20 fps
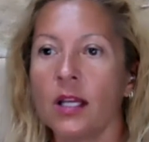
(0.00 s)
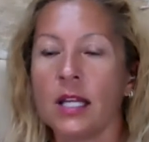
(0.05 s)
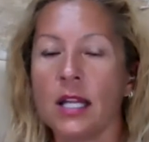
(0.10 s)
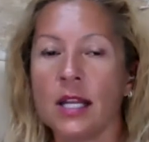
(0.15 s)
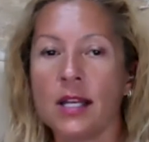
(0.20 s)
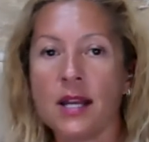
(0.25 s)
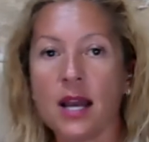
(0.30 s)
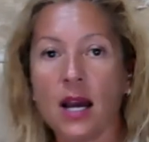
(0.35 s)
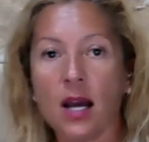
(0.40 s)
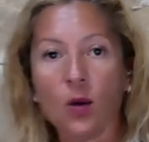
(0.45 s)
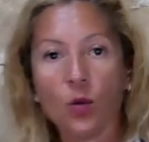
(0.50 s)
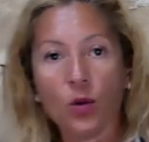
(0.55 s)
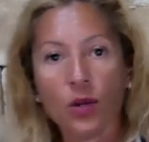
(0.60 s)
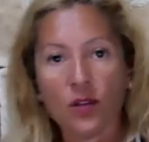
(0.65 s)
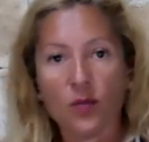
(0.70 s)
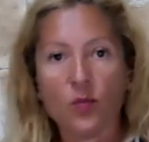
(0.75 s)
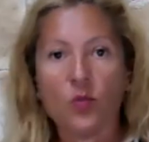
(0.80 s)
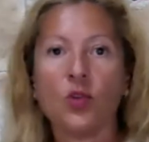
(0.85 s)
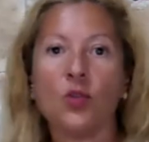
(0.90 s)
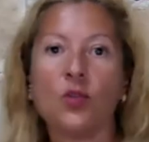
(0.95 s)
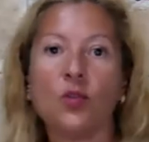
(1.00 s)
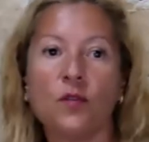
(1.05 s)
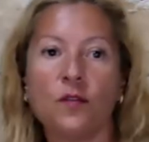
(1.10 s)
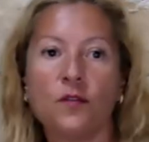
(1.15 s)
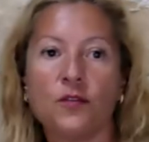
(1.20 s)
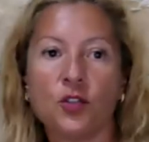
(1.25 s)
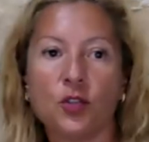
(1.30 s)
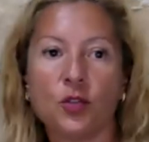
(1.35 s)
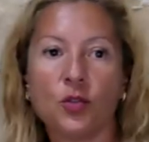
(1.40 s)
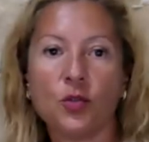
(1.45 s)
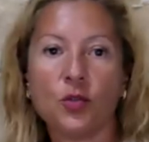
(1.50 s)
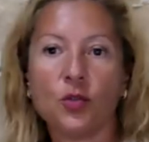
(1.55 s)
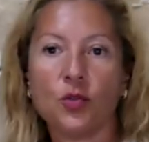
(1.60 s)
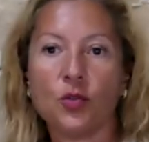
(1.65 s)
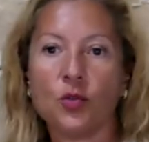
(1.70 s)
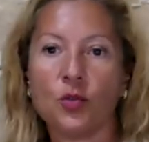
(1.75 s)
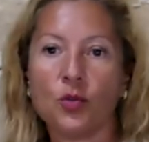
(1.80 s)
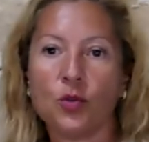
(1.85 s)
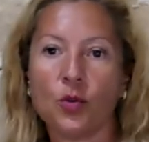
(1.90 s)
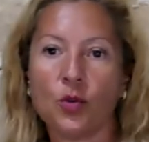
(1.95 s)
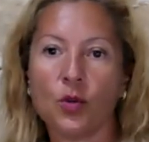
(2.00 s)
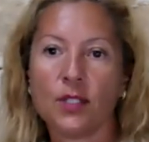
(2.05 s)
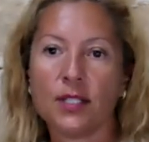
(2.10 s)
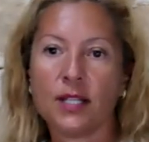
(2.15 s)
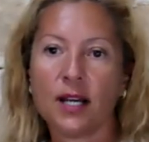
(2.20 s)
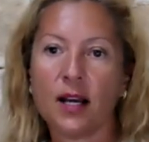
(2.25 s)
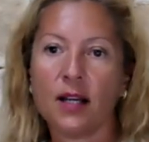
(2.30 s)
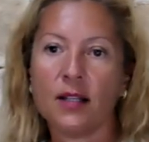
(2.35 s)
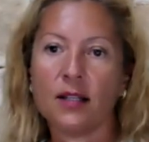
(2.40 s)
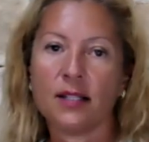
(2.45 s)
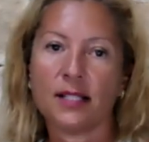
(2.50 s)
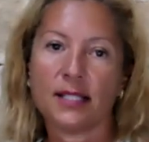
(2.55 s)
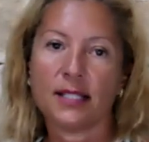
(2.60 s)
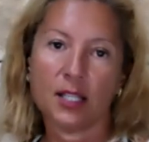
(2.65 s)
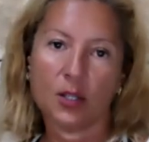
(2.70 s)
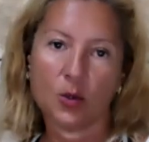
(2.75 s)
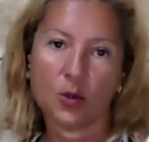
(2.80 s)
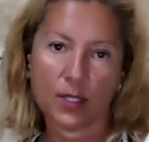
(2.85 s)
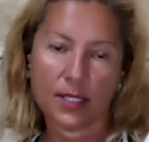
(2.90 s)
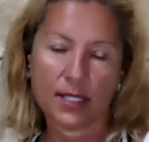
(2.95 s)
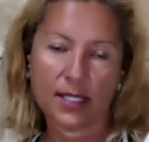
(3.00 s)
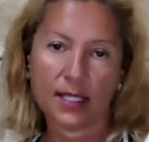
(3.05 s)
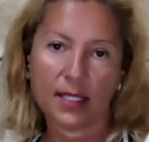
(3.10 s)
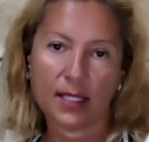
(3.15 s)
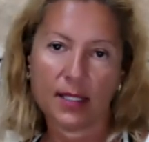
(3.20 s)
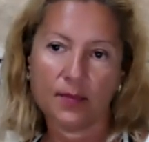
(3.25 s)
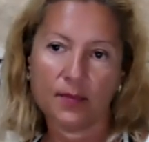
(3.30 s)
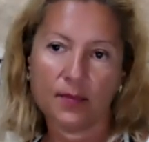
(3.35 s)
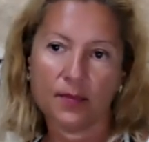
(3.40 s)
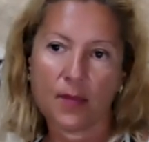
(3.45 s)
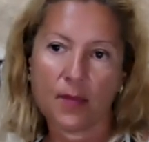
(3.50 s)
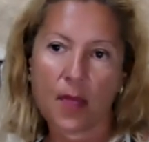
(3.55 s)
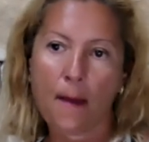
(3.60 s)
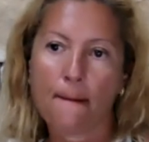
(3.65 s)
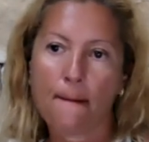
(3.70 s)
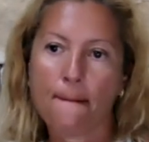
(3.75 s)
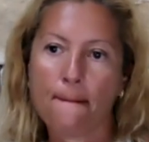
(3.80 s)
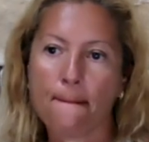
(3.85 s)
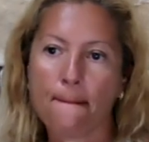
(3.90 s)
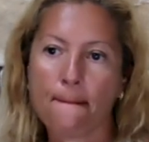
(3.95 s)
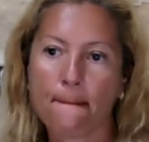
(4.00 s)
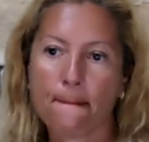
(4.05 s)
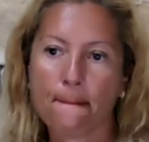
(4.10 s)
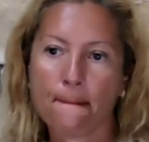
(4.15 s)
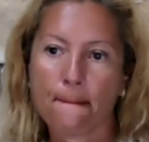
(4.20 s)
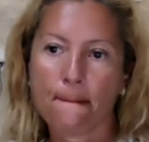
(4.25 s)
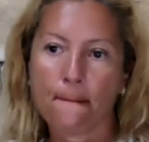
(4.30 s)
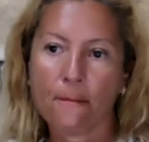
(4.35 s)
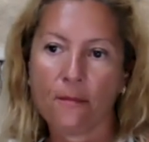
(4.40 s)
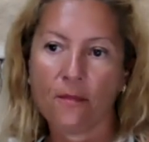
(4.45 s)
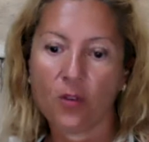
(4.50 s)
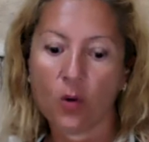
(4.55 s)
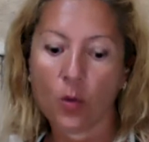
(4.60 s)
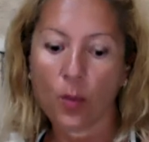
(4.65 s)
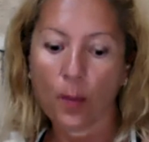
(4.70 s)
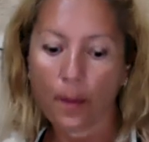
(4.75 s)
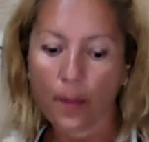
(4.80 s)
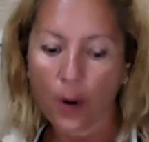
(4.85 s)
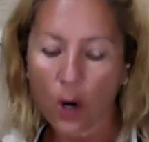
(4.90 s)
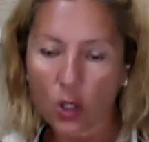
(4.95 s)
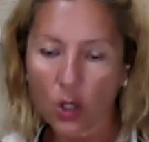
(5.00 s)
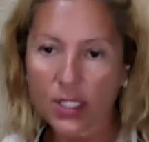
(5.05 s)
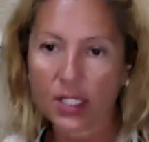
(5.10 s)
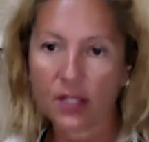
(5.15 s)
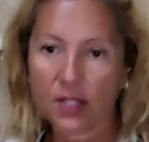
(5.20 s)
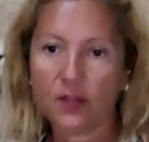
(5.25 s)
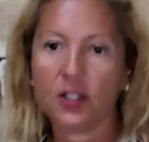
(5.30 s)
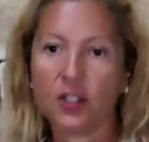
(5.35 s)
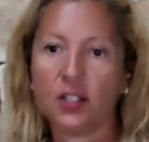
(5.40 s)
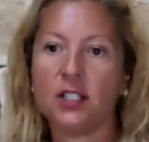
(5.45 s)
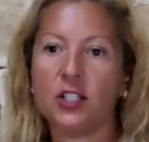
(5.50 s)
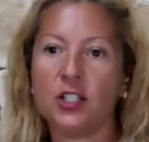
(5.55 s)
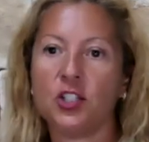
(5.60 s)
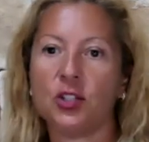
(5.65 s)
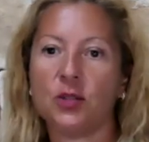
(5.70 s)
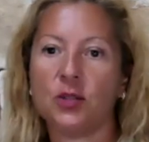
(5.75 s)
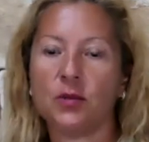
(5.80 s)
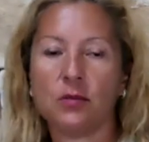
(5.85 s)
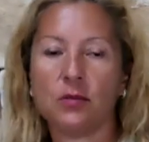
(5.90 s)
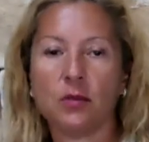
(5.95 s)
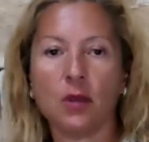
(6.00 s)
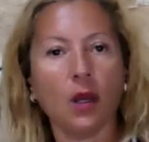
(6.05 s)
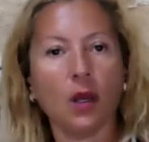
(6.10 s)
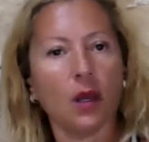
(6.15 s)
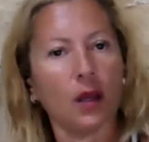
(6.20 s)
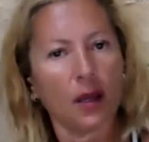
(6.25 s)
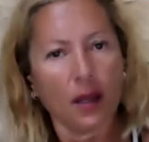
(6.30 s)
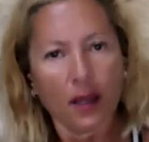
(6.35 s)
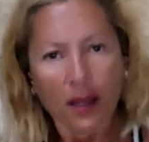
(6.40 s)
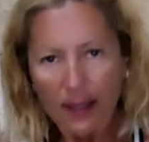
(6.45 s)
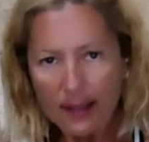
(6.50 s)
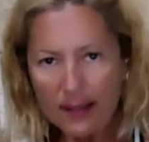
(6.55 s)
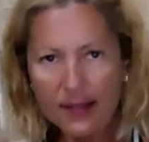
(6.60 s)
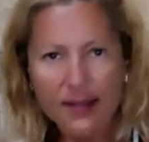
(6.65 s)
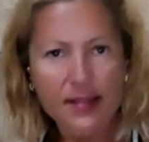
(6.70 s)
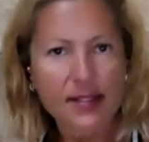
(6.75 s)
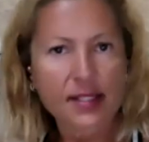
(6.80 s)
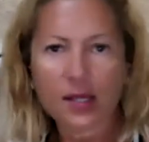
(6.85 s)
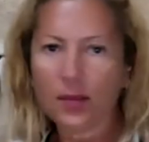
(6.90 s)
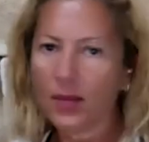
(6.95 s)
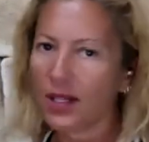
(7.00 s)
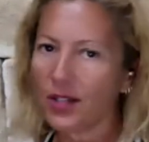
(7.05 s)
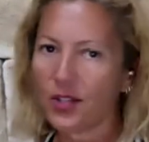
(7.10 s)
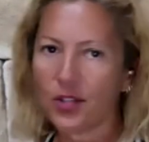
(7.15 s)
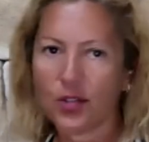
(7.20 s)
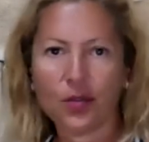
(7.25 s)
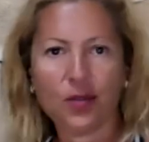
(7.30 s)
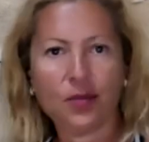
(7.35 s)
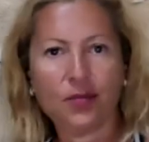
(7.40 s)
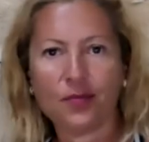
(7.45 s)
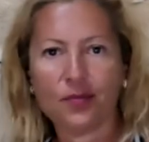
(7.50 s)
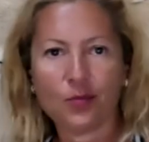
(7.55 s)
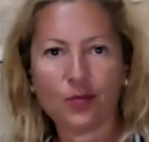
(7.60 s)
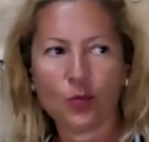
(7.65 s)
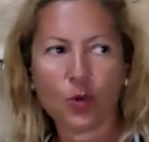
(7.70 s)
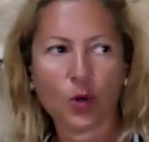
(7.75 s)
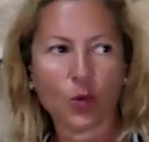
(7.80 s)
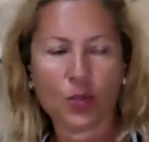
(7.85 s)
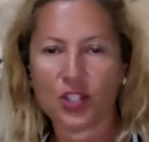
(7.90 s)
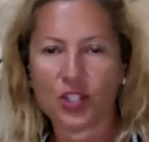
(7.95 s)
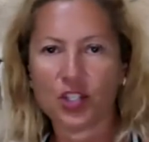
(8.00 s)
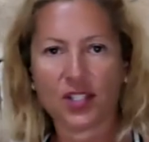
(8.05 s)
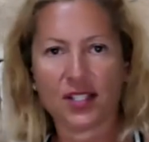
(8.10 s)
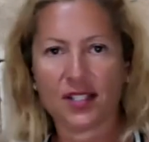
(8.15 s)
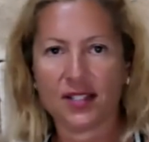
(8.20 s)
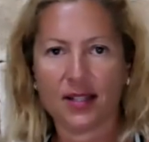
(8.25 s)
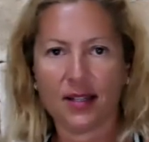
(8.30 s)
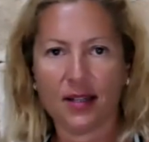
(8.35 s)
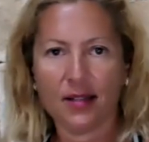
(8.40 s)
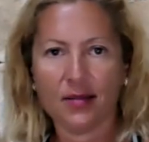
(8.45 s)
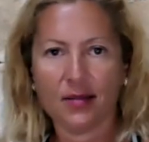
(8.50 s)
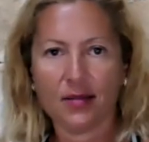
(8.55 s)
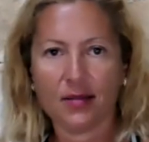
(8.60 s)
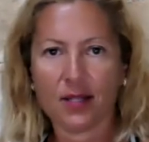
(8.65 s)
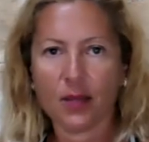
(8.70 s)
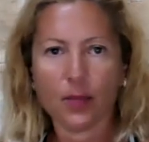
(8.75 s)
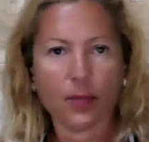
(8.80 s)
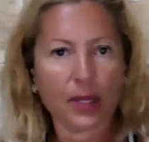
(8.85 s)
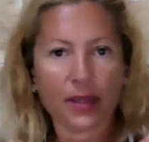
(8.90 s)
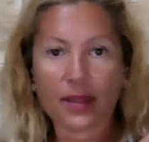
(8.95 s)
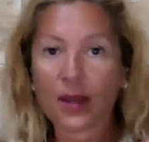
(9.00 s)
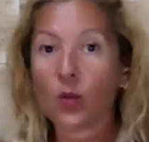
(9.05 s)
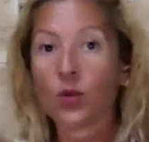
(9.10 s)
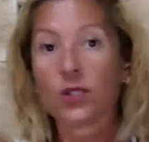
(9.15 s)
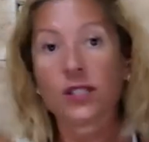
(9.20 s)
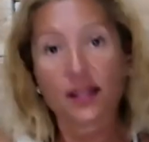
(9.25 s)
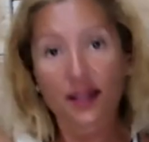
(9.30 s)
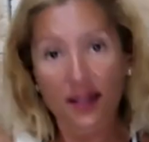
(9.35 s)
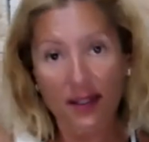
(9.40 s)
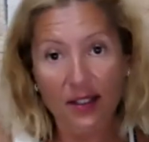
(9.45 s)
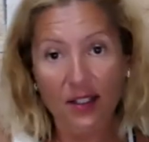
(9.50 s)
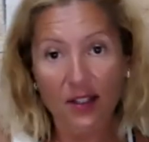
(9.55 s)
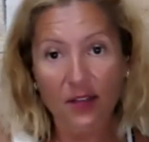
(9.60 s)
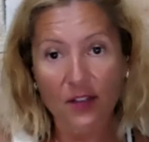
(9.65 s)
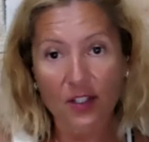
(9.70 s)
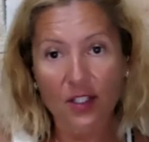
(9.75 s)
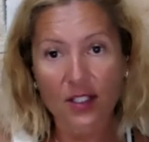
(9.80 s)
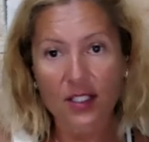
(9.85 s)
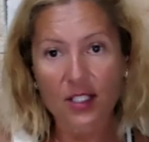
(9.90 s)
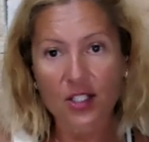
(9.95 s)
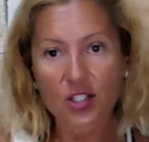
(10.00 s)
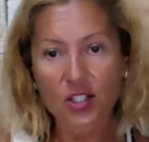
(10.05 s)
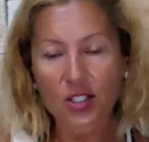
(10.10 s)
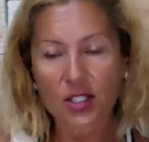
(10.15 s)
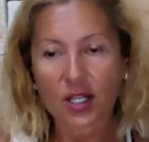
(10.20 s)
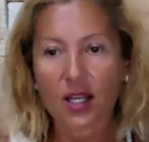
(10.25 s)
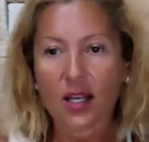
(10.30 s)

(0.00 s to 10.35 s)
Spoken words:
Now we move to target sequencing for positive cognition. Similar to what we just did, but that was the negative cognition.